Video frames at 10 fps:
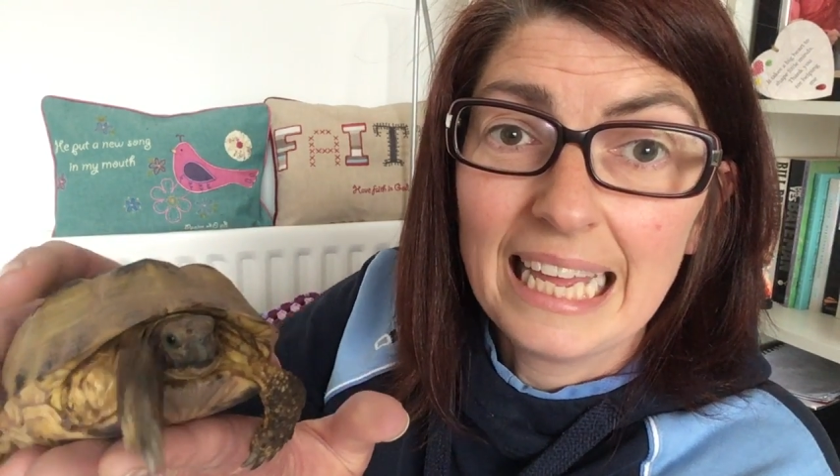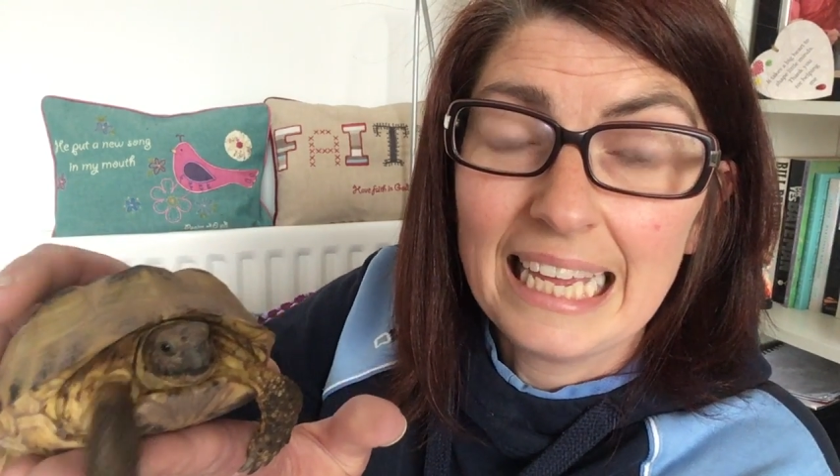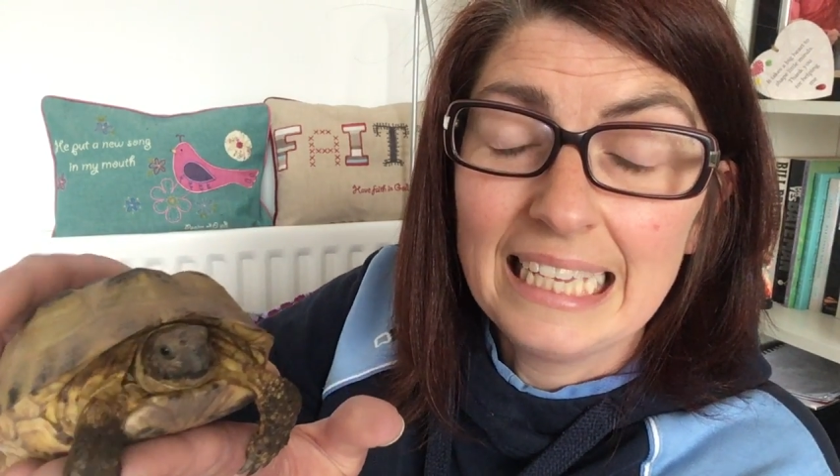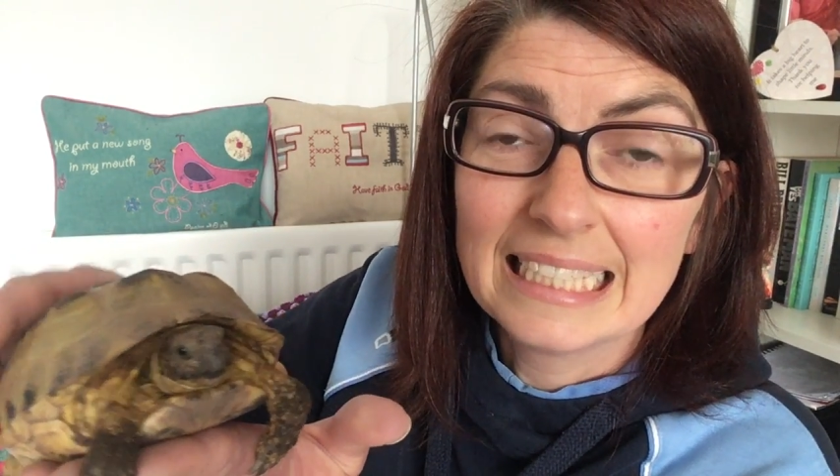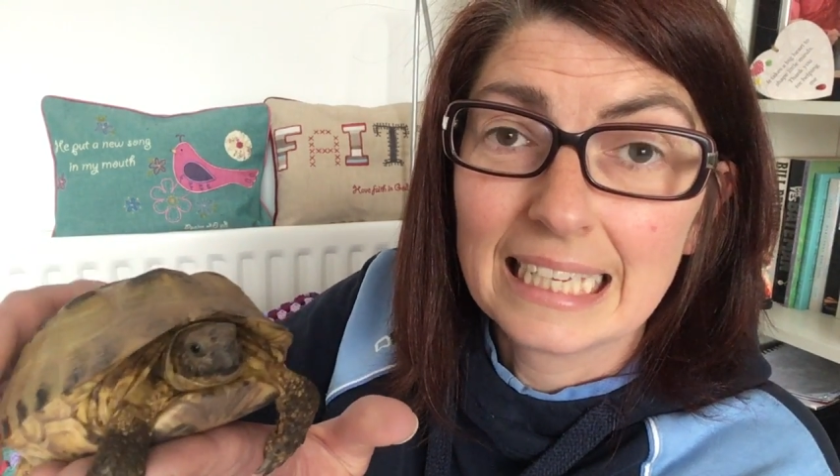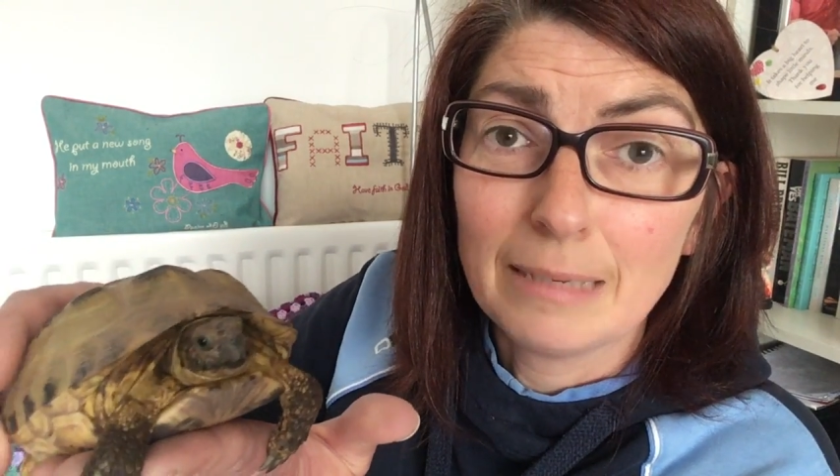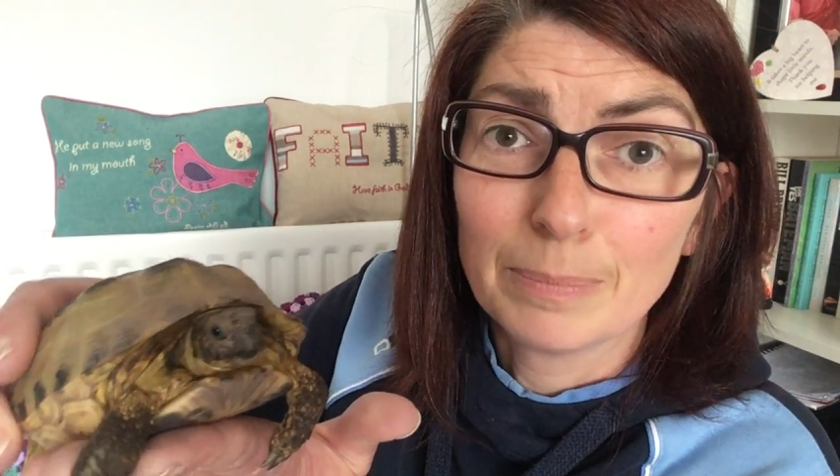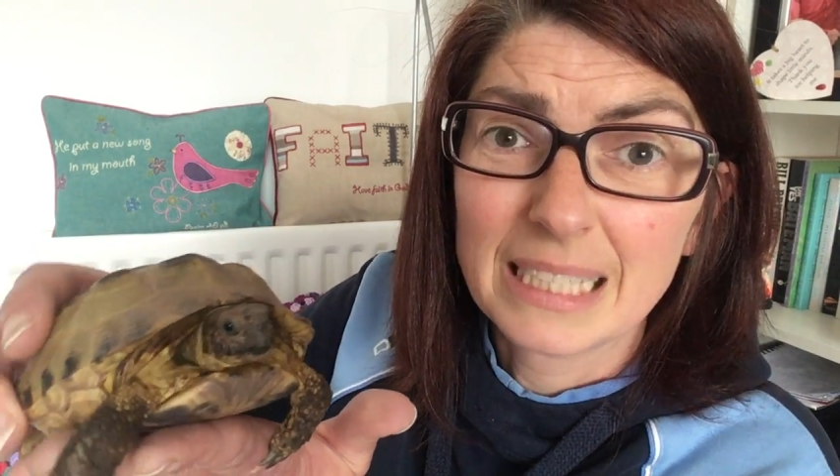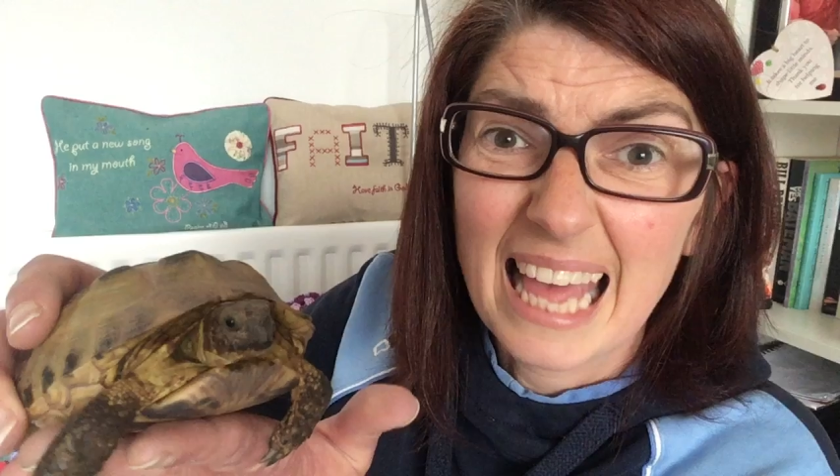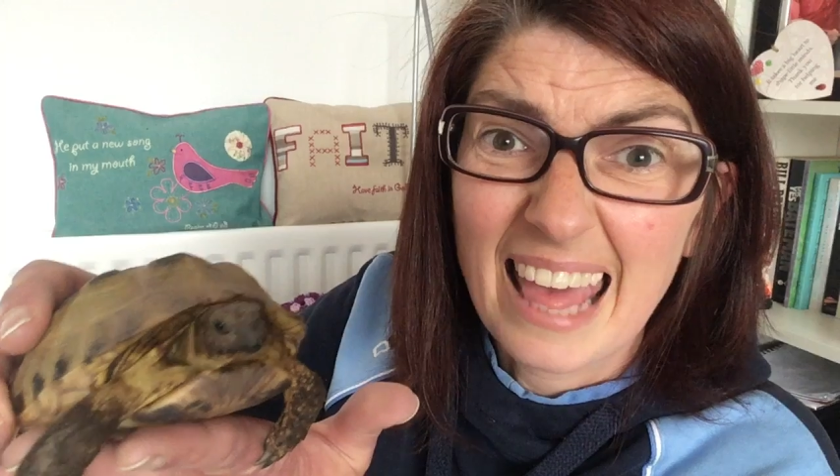He
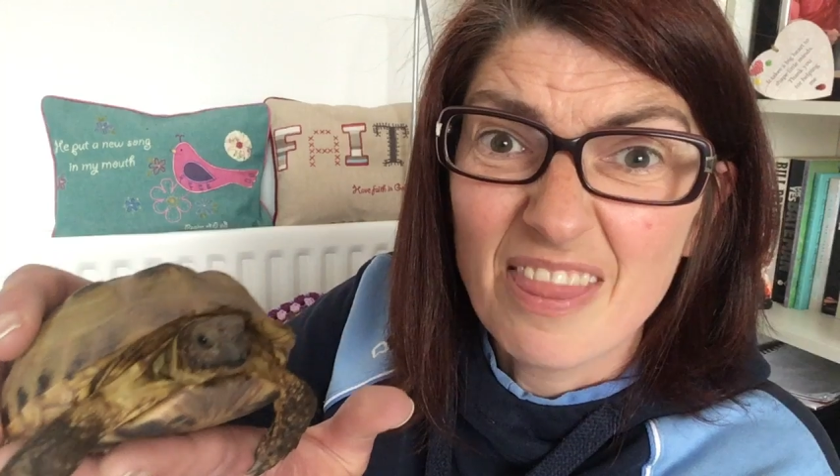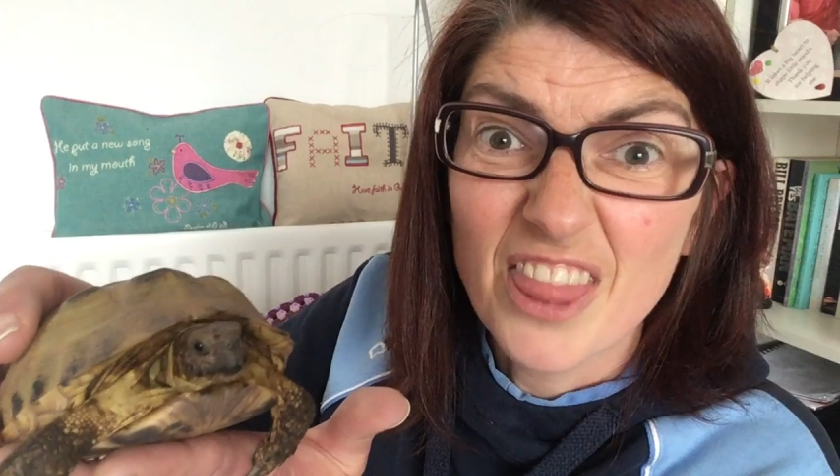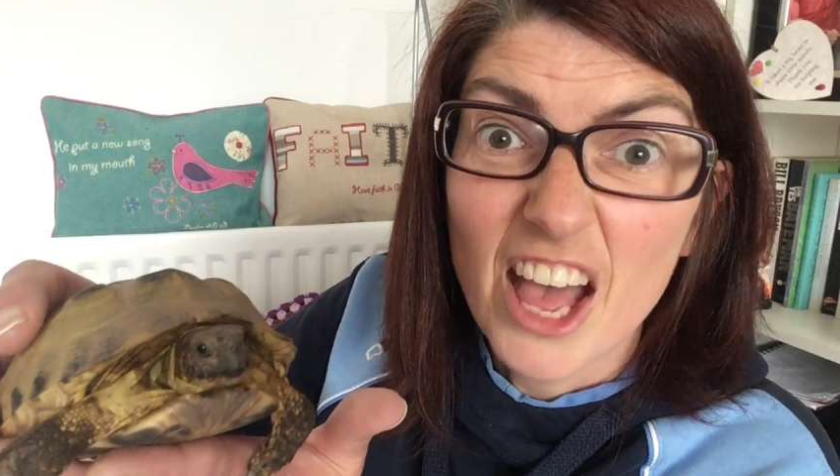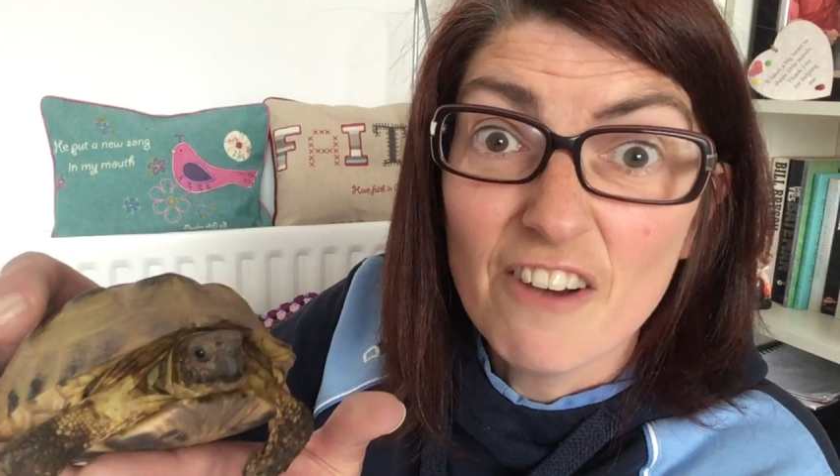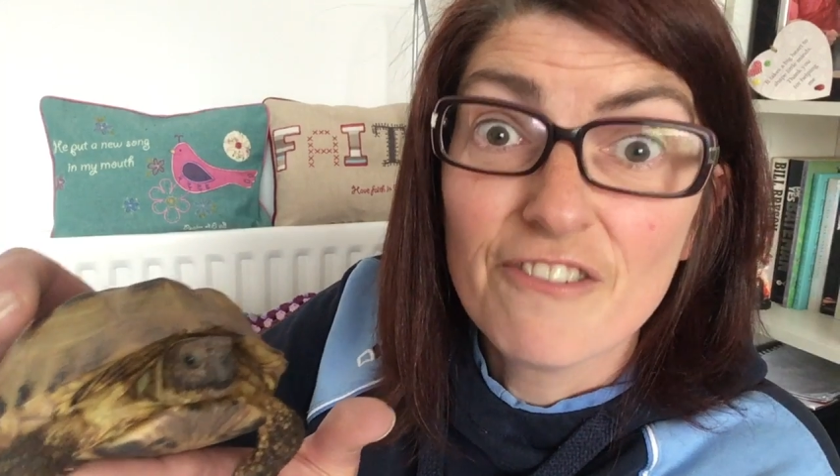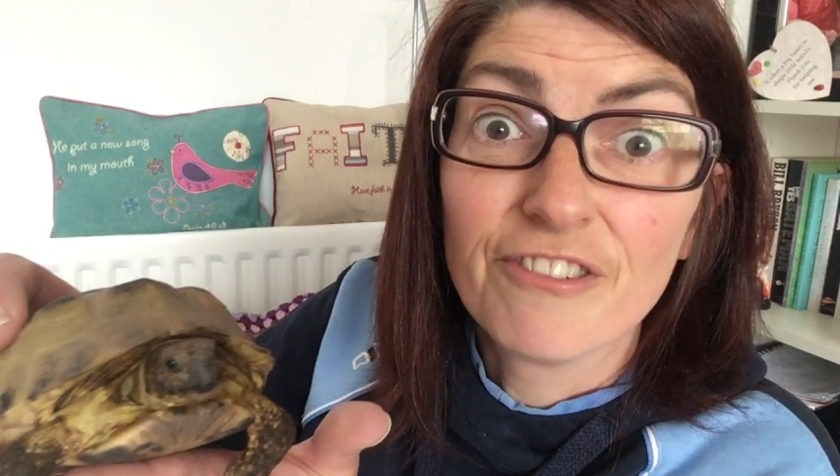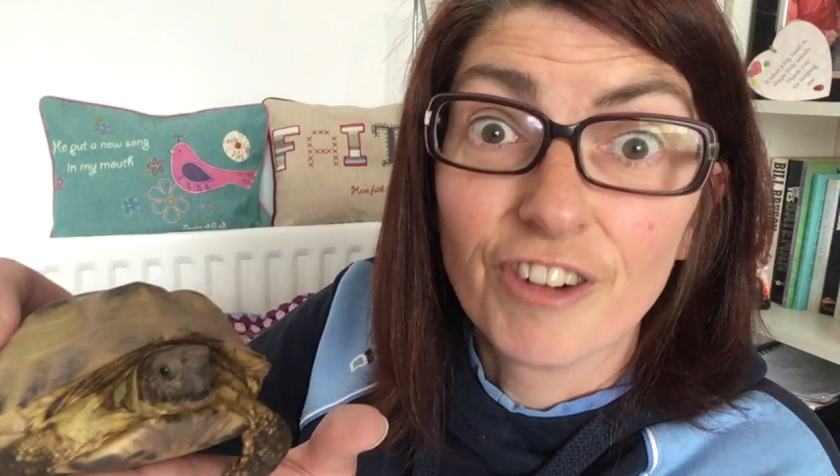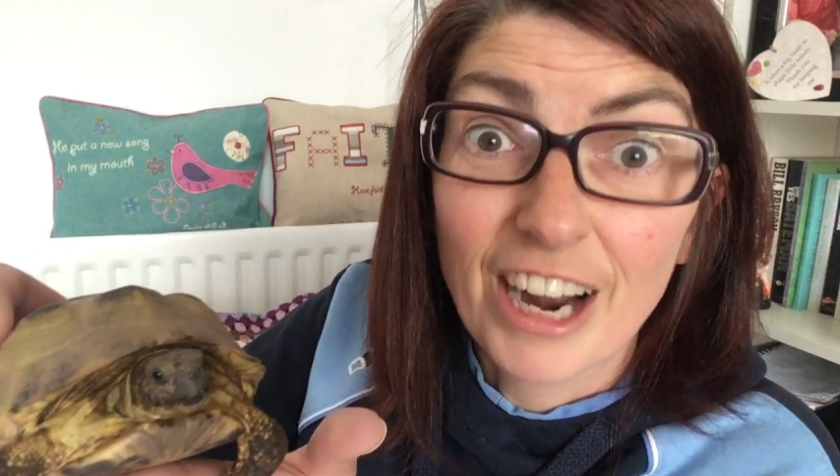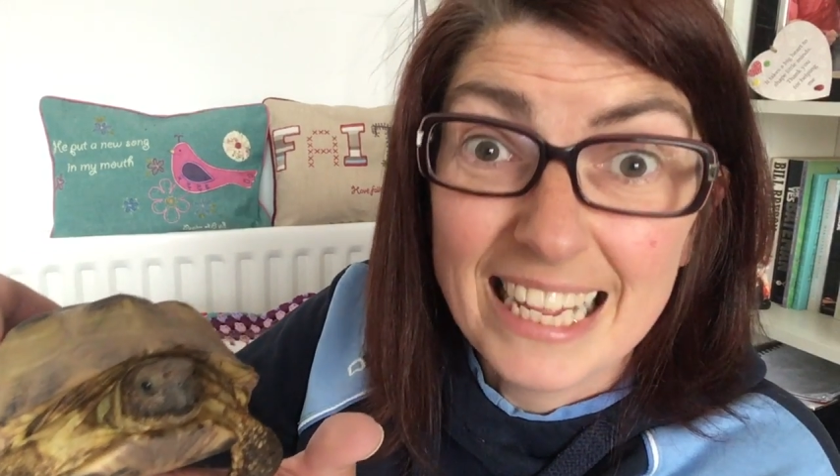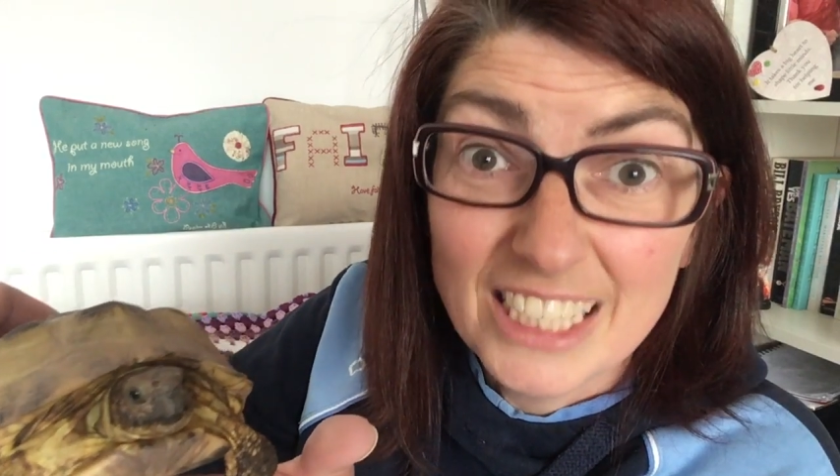sleeps in the
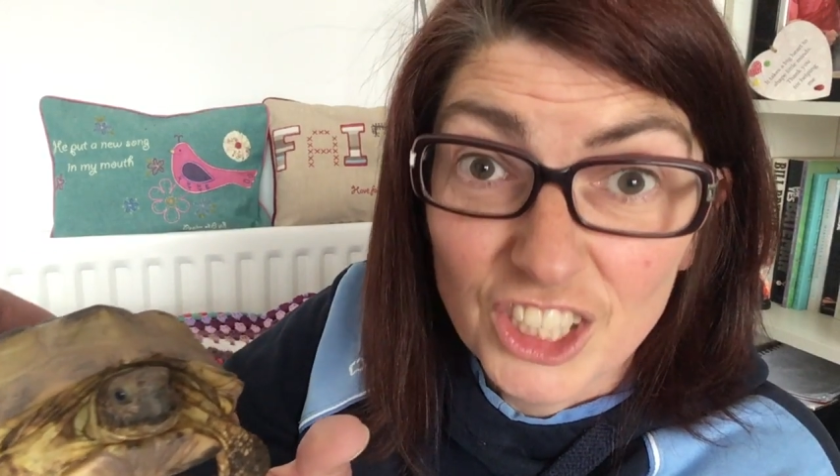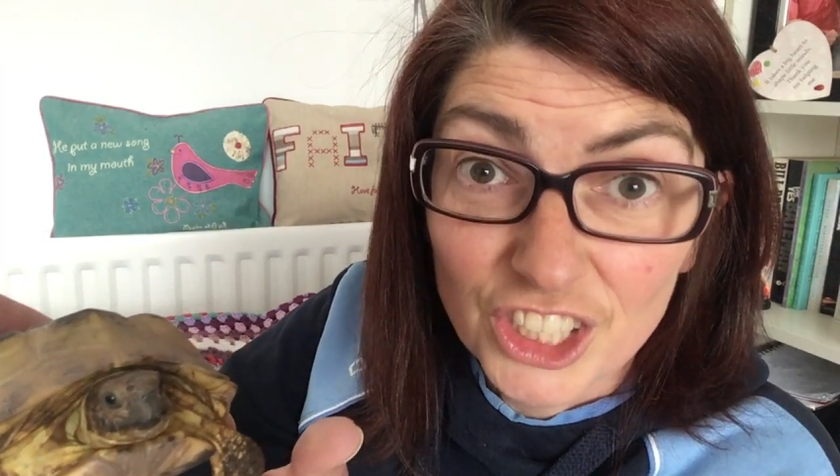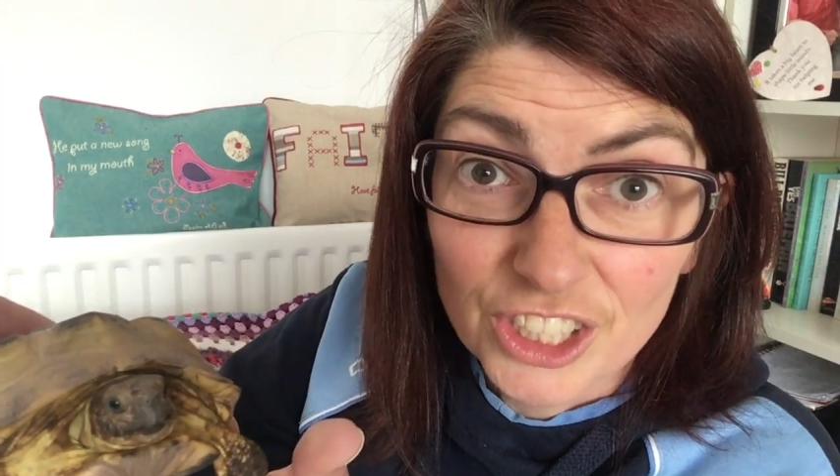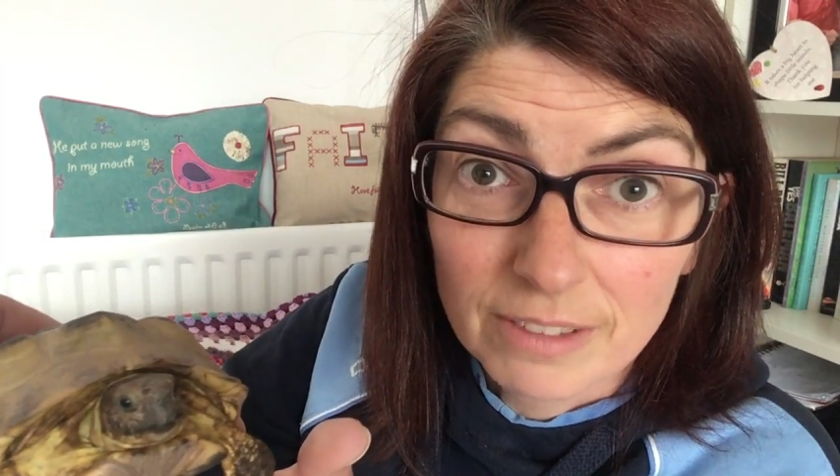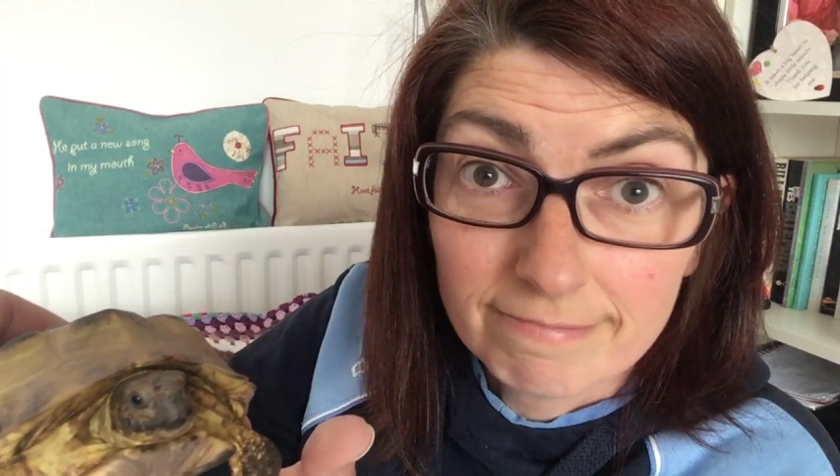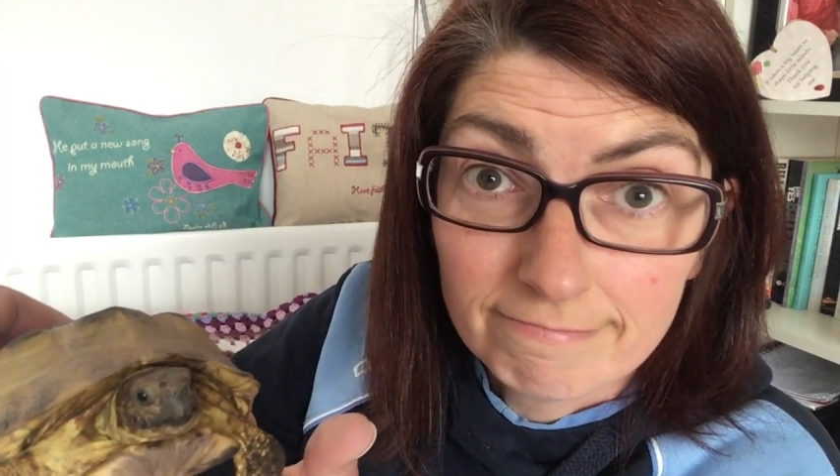fridge.